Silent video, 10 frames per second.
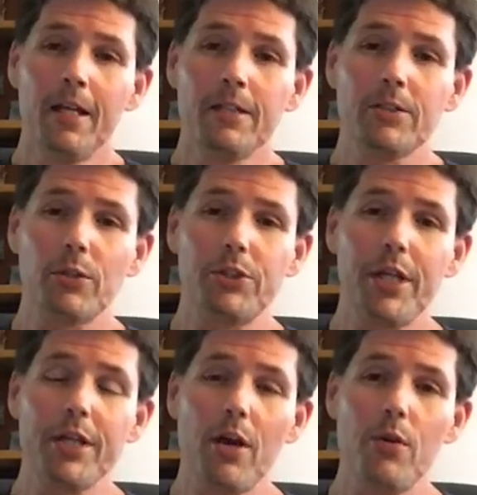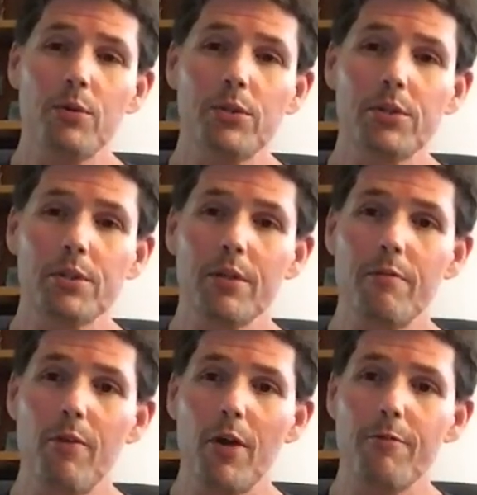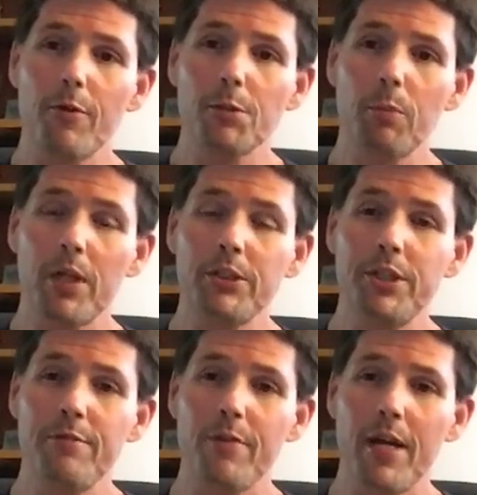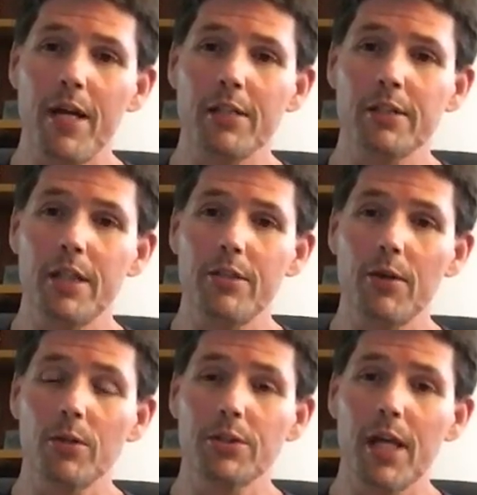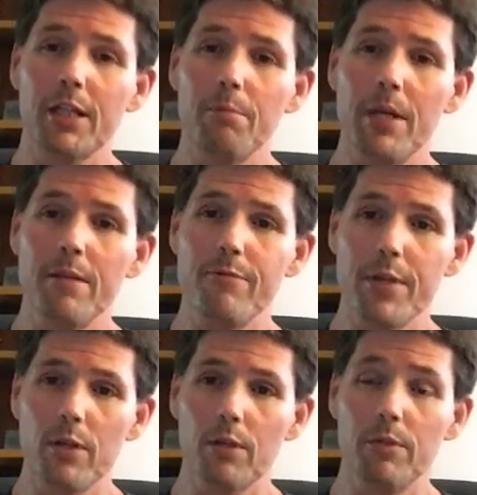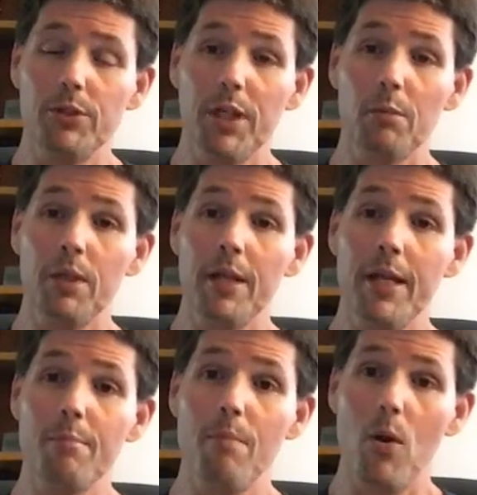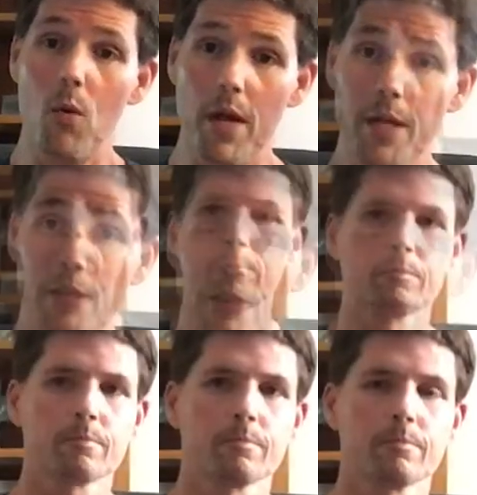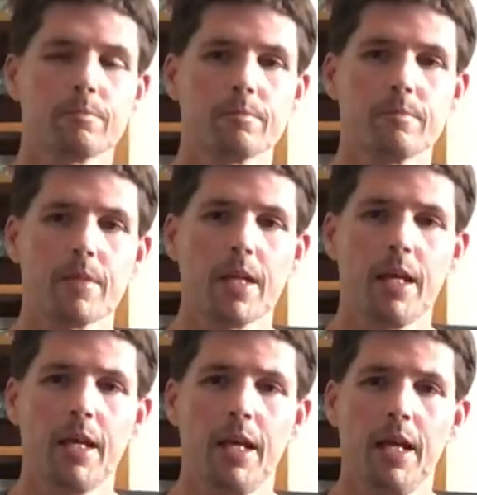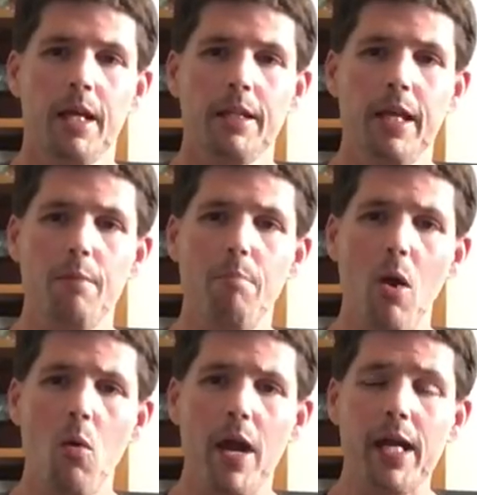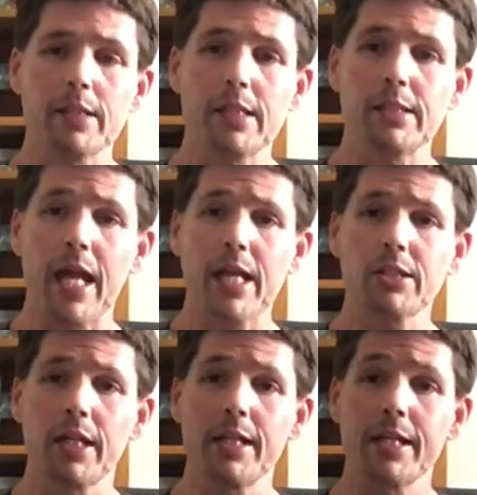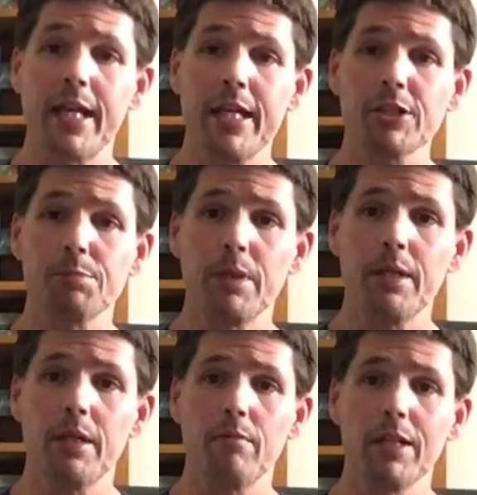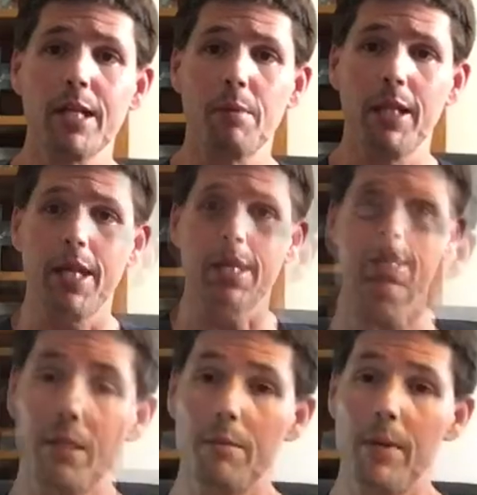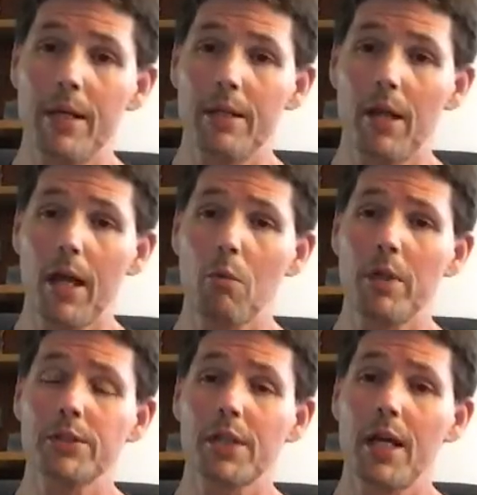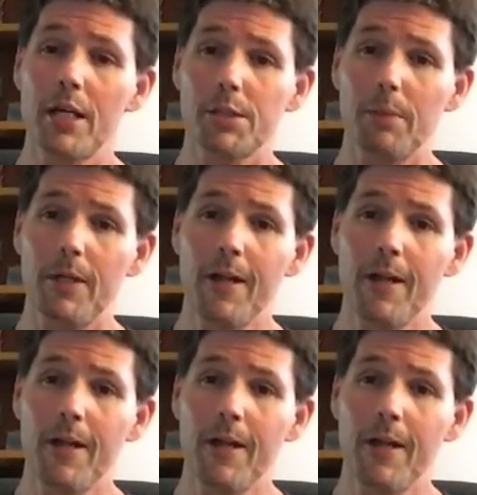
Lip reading: So she goes to the very first place she finds, and it turns out to be the field of a gentleman named Boaz. Now, Boaz is actually a kinsman of Elimelech that had been Naomi's husband.